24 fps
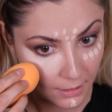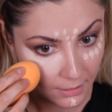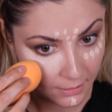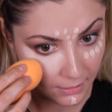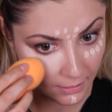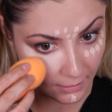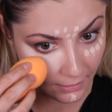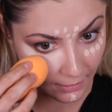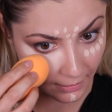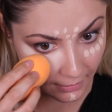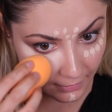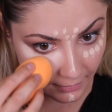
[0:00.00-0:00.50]

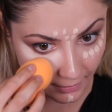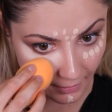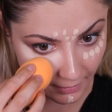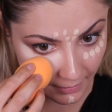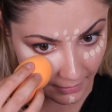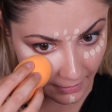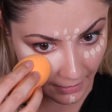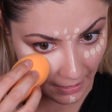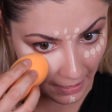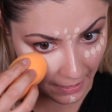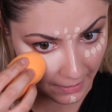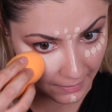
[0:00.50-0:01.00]
to get that
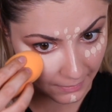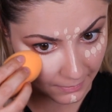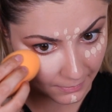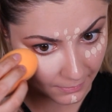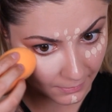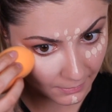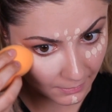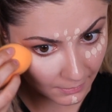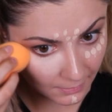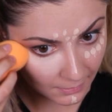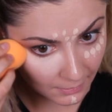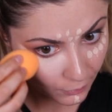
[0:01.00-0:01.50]

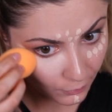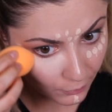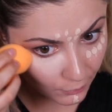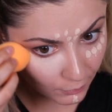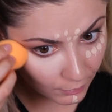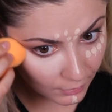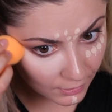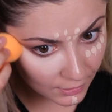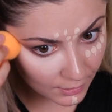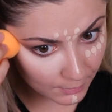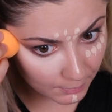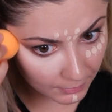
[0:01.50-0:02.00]
nice
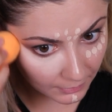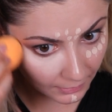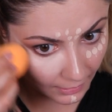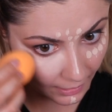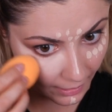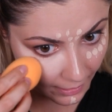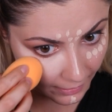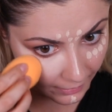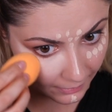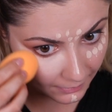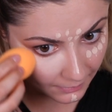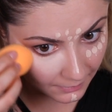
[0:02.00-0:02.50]
crisp
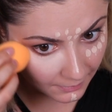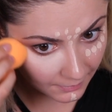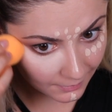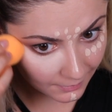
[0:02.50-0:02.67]
line.